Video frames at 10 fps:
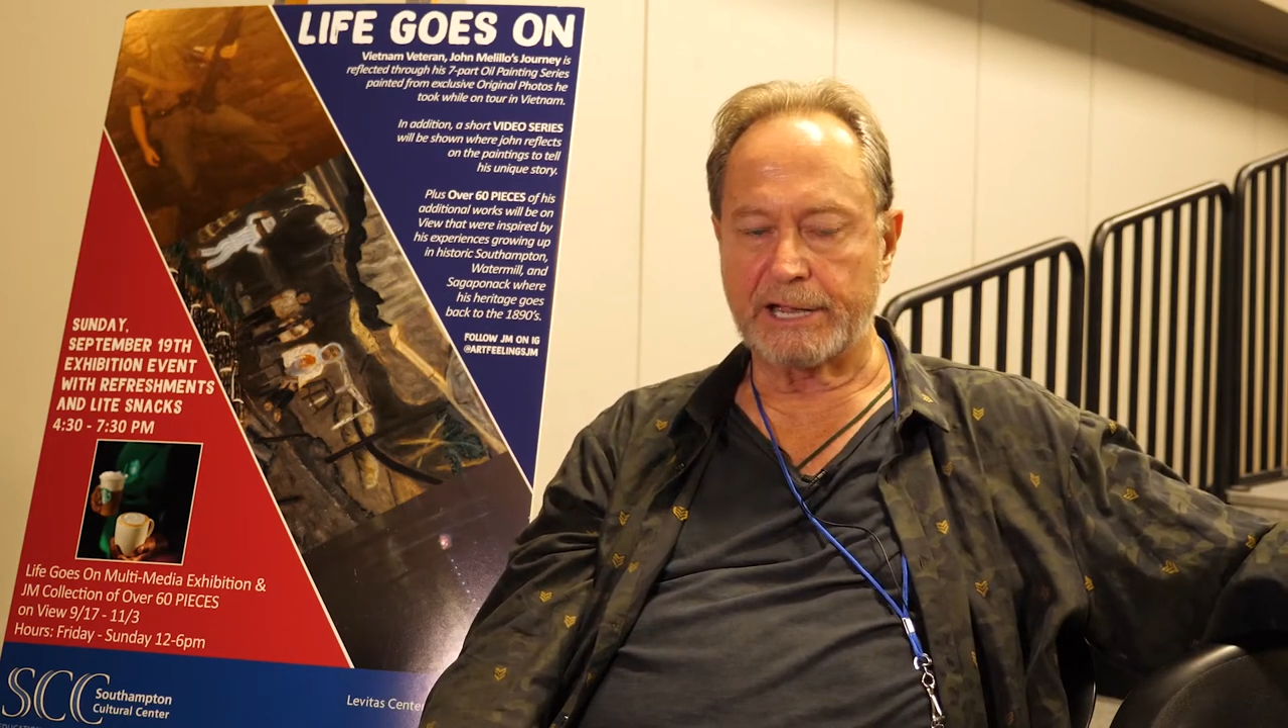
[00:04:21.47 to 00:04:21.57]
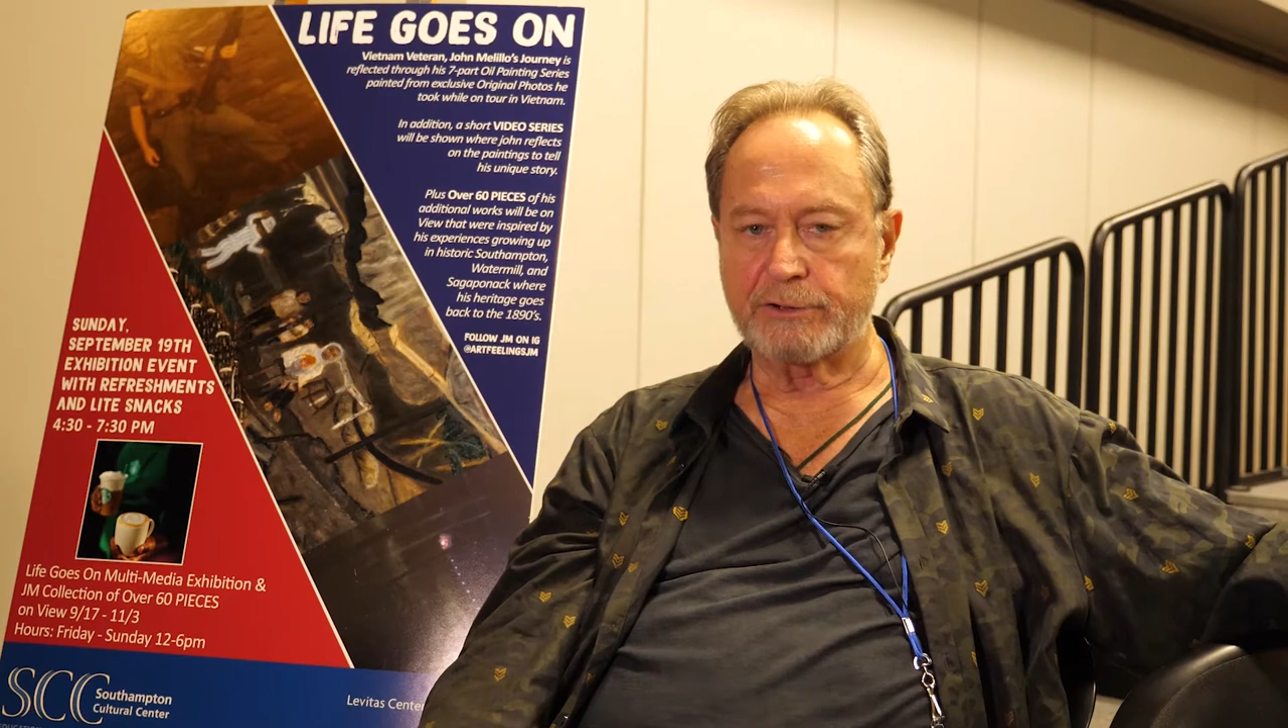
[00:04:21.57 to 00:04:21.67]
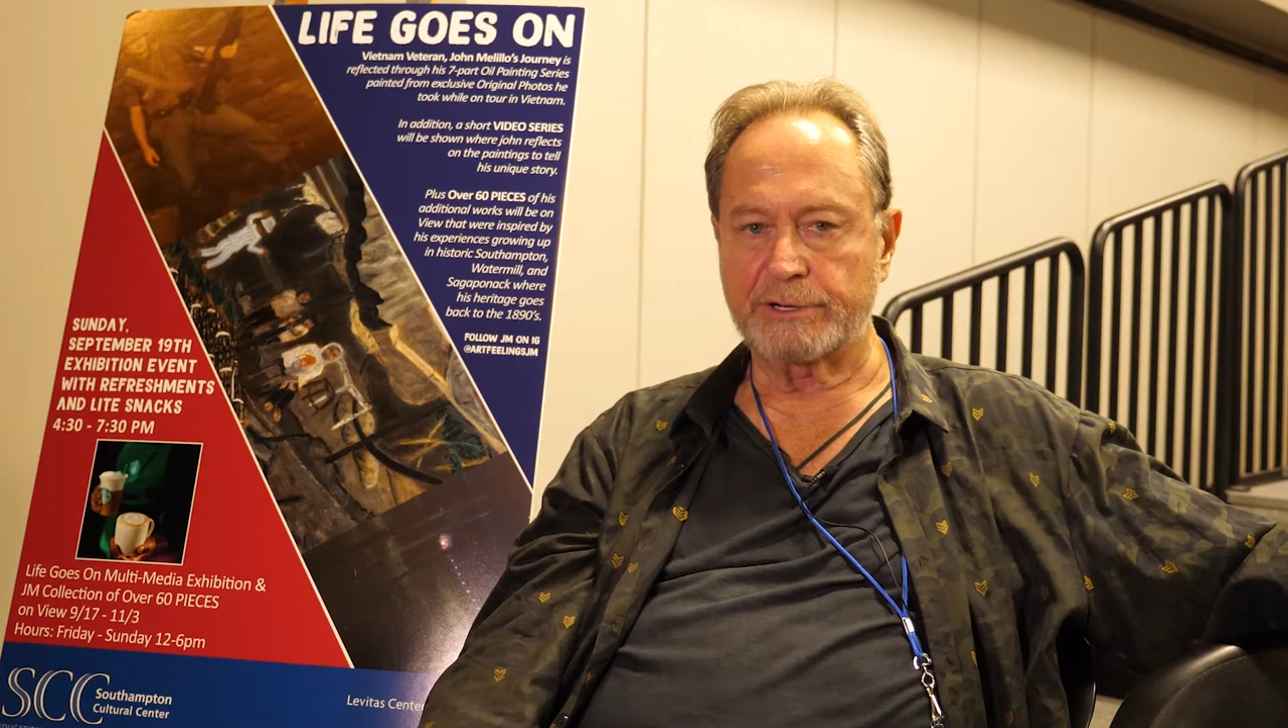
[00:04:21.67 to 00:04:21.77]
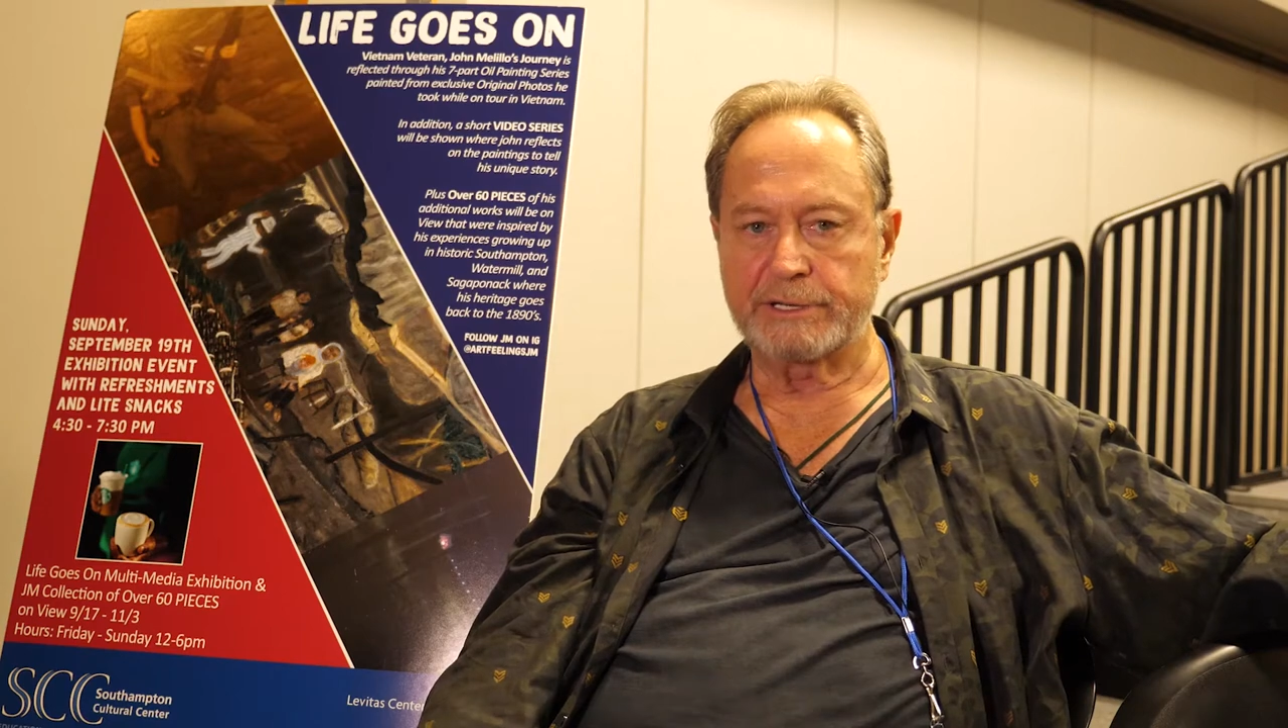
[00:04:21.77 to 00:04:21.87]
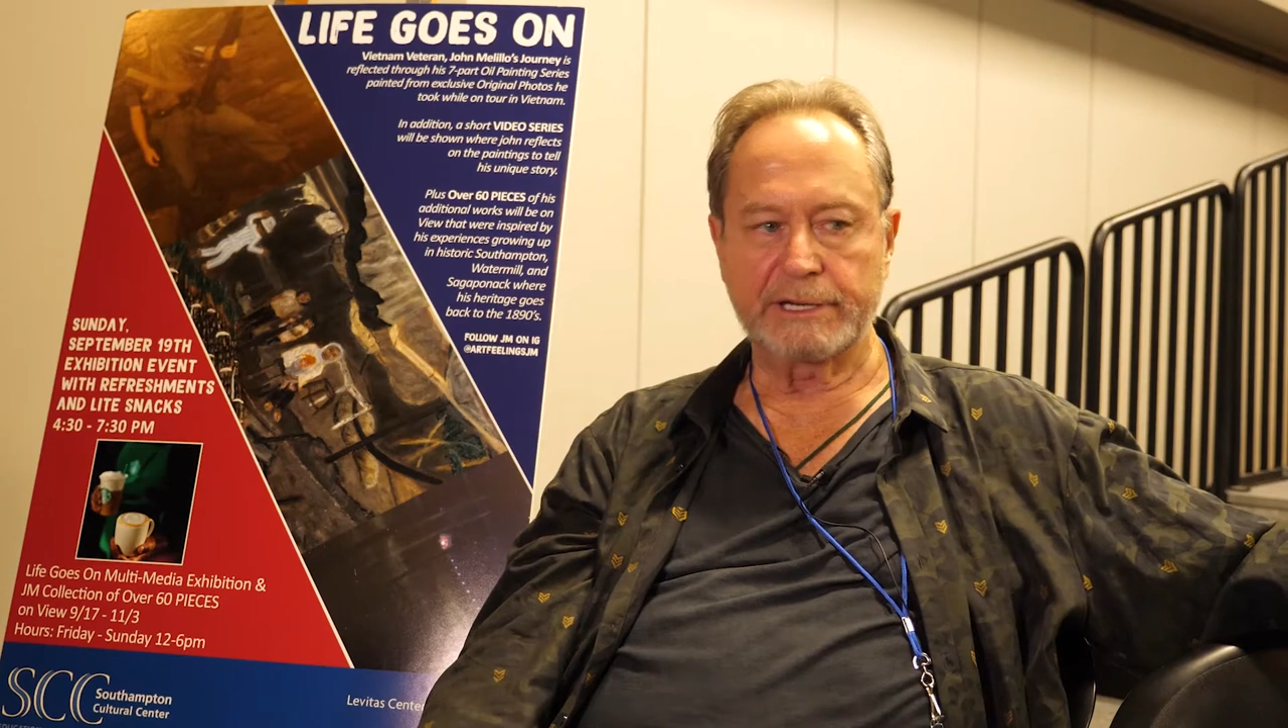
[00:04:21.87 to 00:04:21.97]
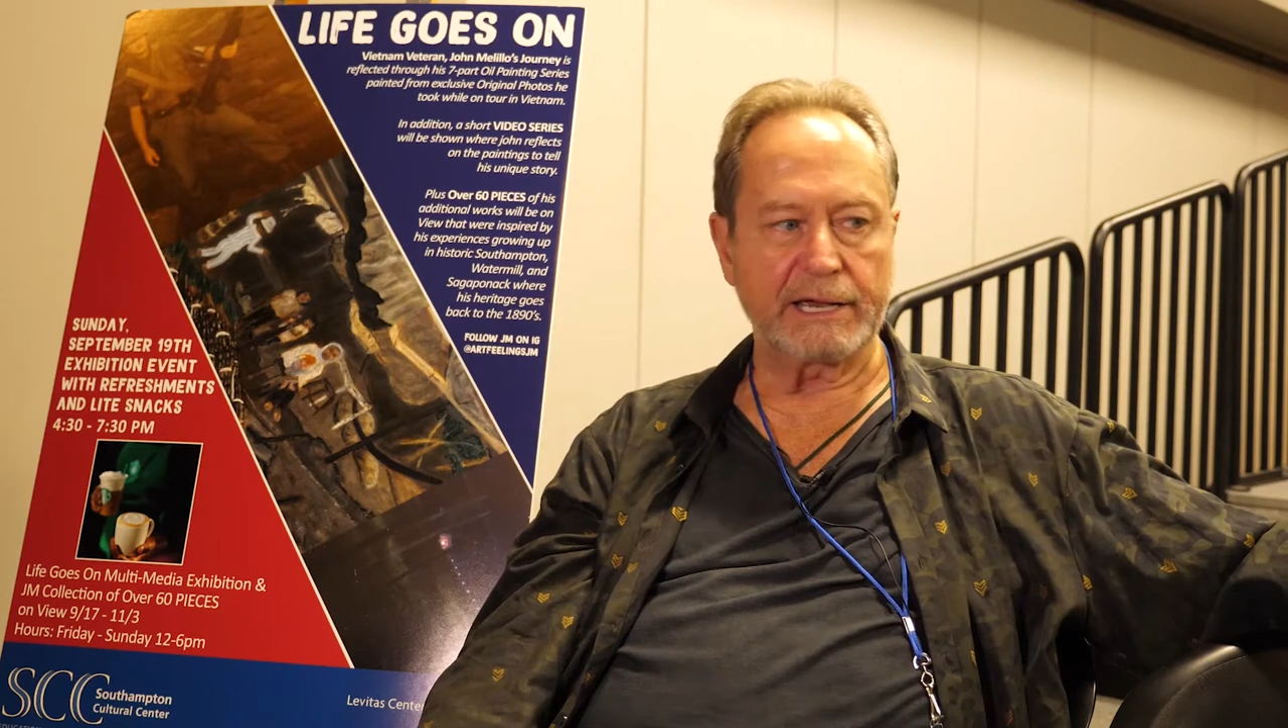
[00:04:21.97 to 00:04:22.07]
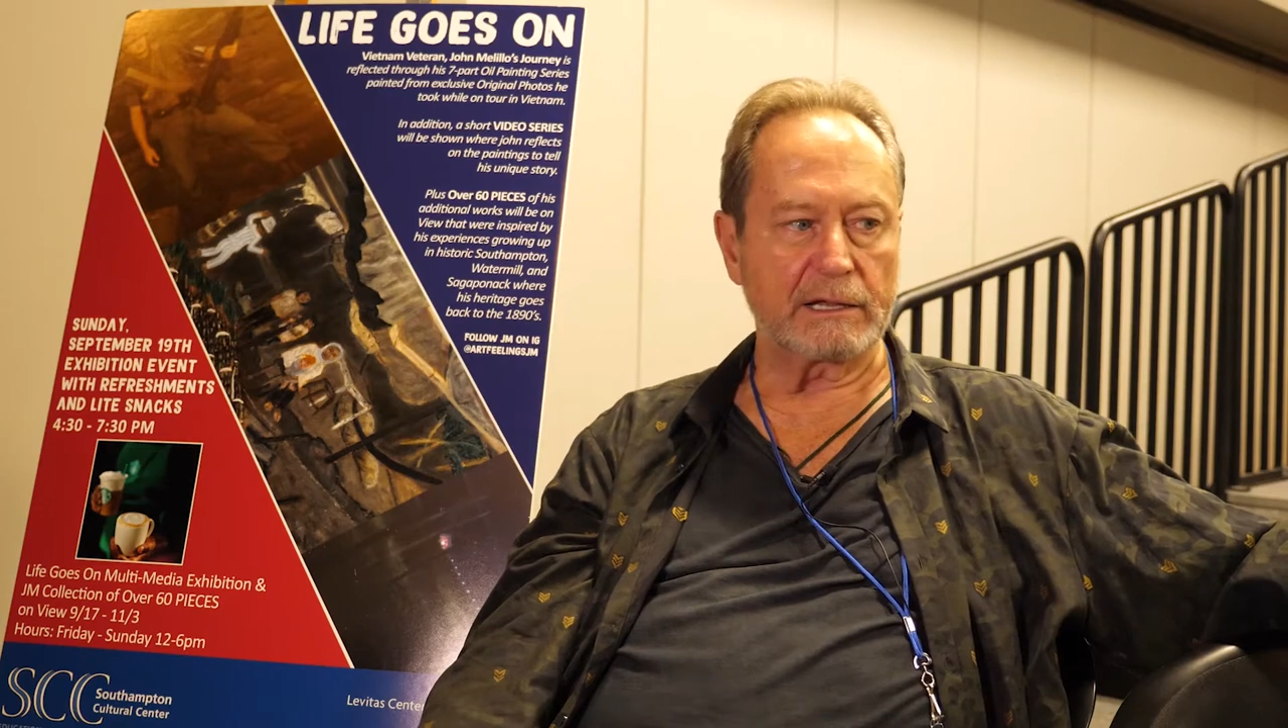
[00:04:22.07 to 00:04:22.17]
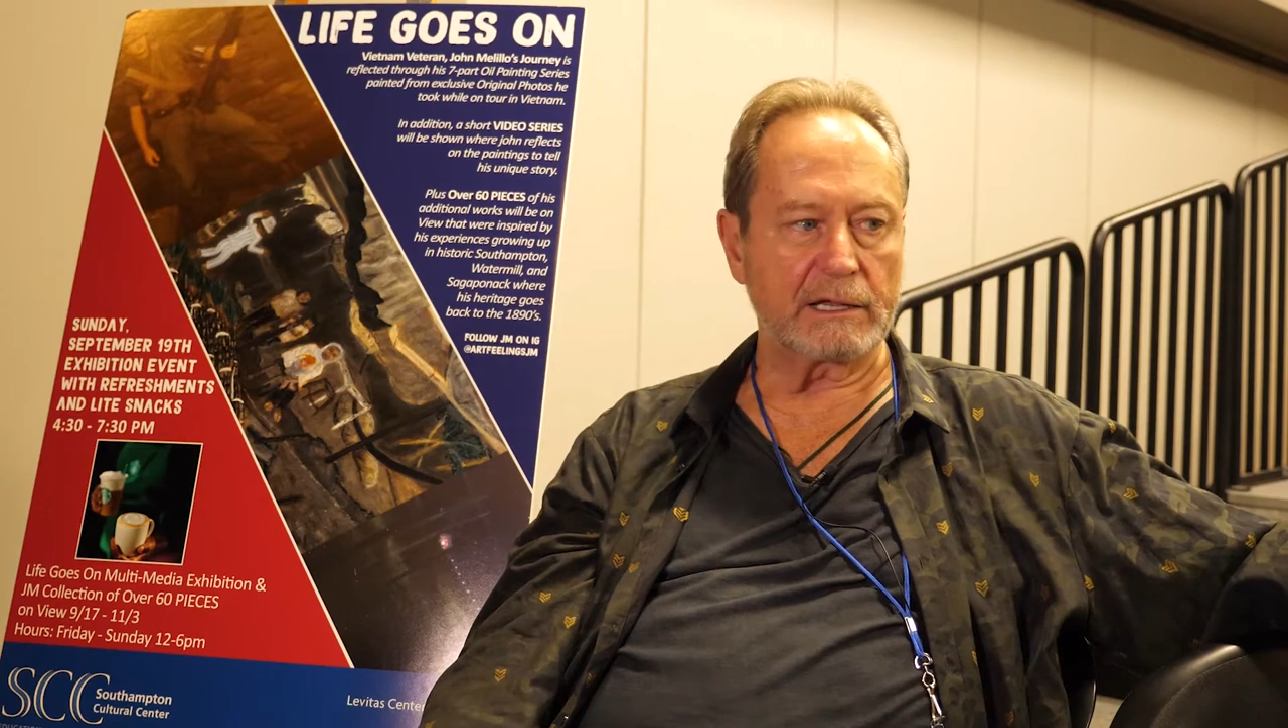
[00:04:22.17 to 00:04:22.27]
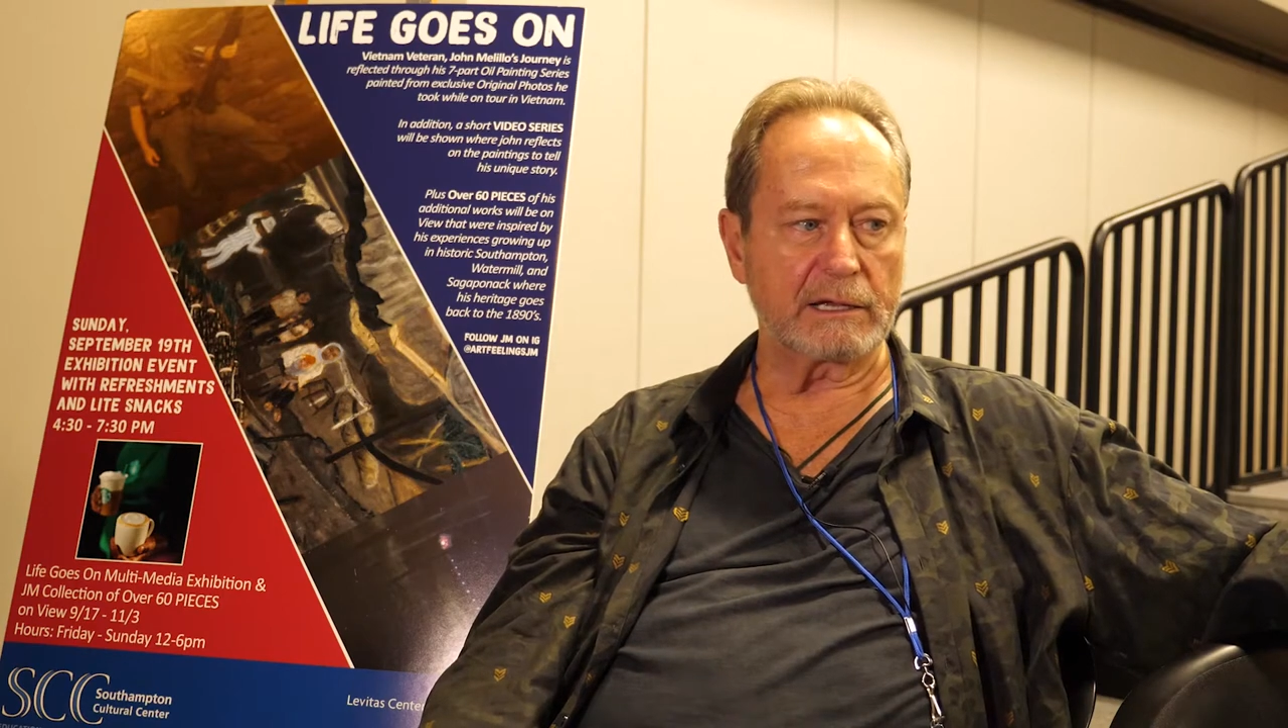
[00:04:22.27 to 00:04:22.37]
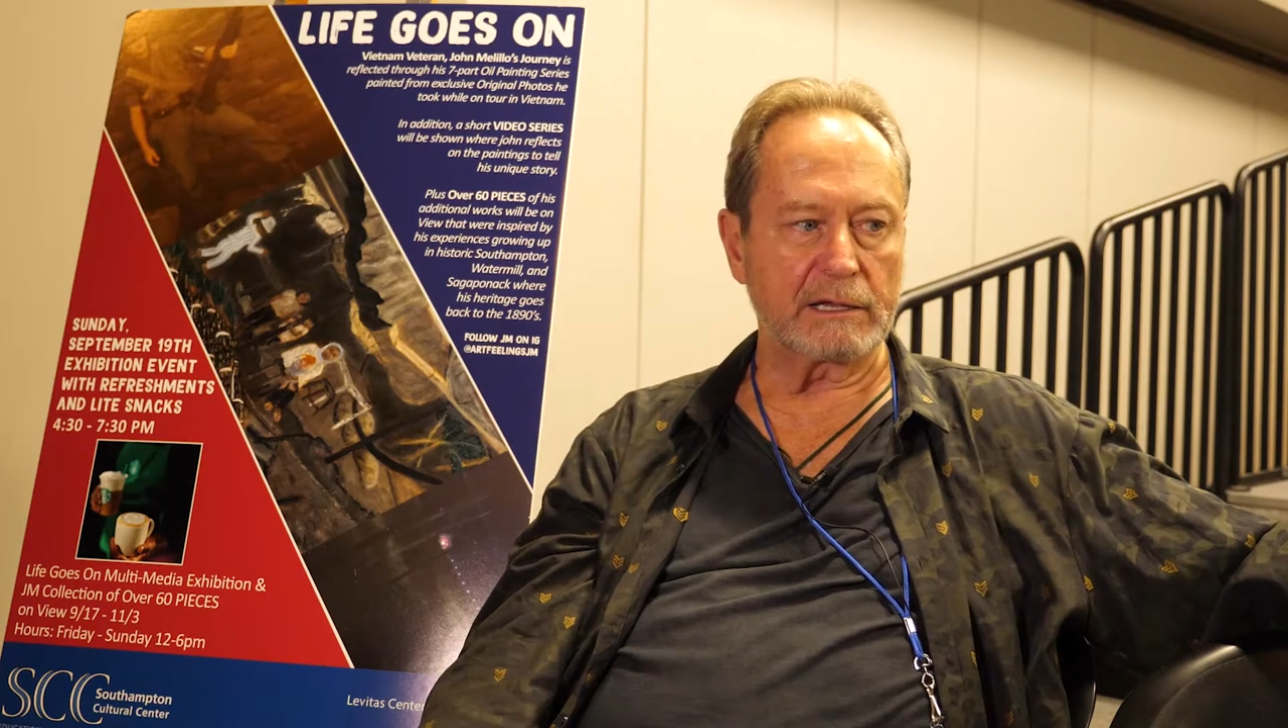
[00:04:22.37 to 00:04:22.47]
I couldn't
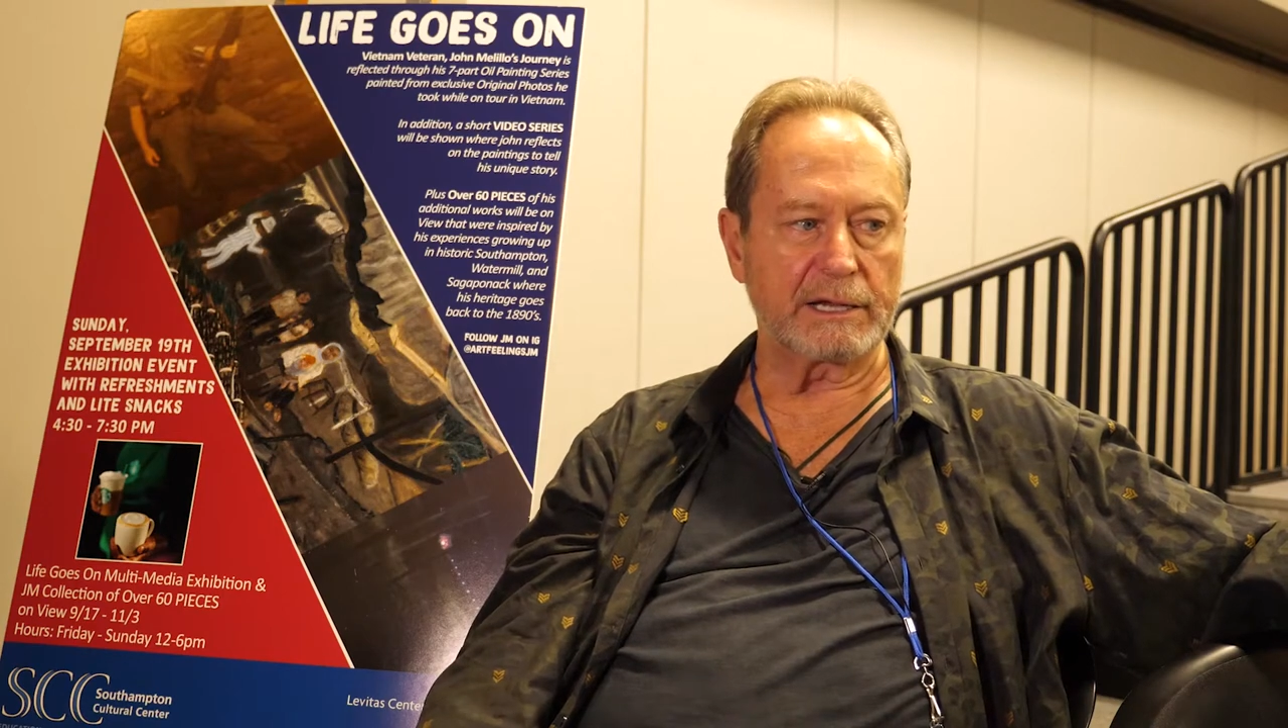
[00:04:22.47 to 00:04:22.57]
nail a,